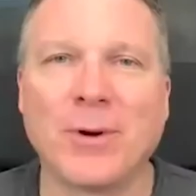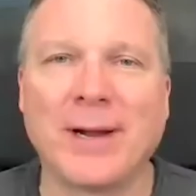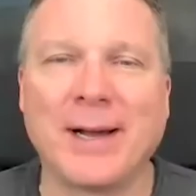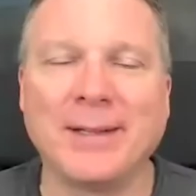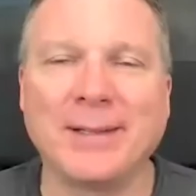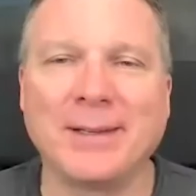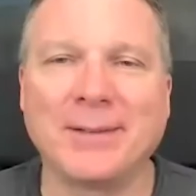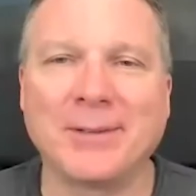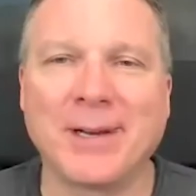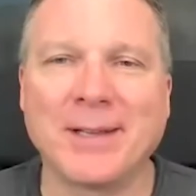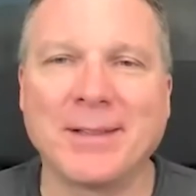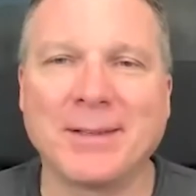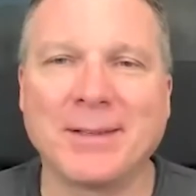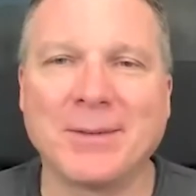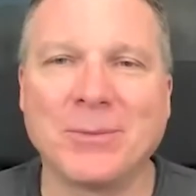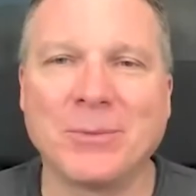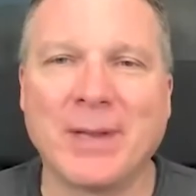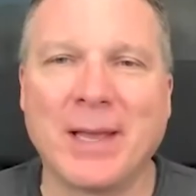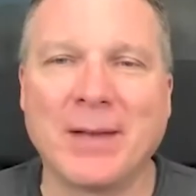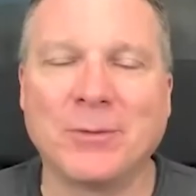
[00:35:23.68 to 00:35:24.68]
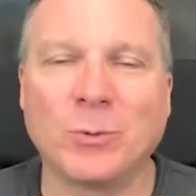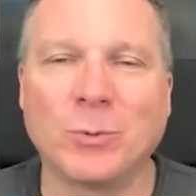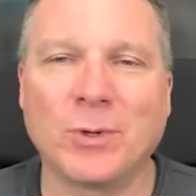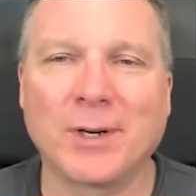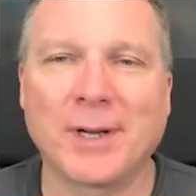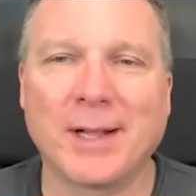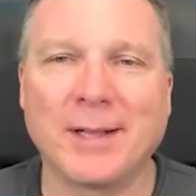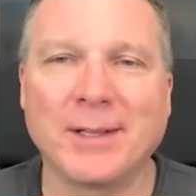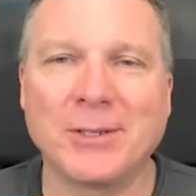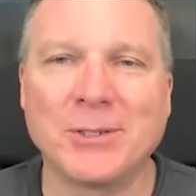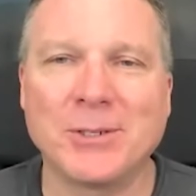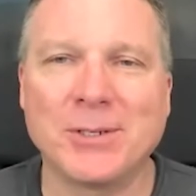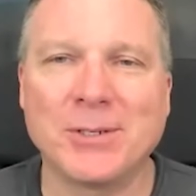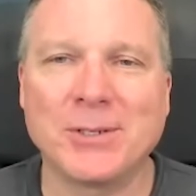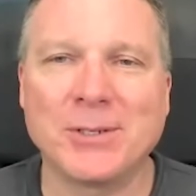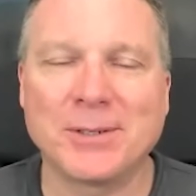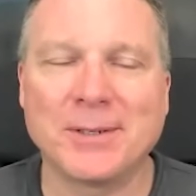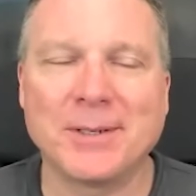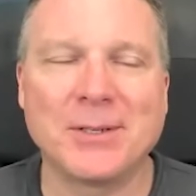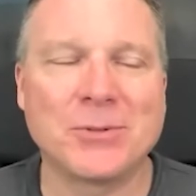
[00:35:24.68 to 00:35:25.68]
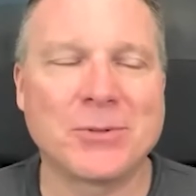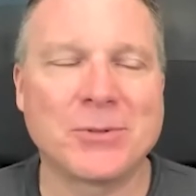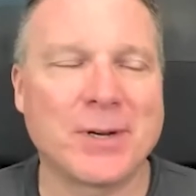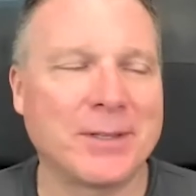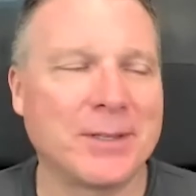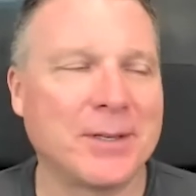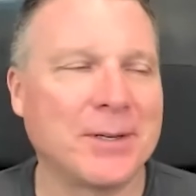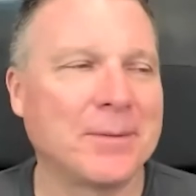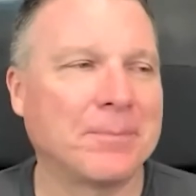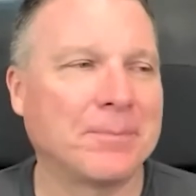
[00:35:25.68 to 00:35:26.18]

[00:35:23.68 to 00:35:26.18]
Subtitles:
Island, right? The Naval War College is right there.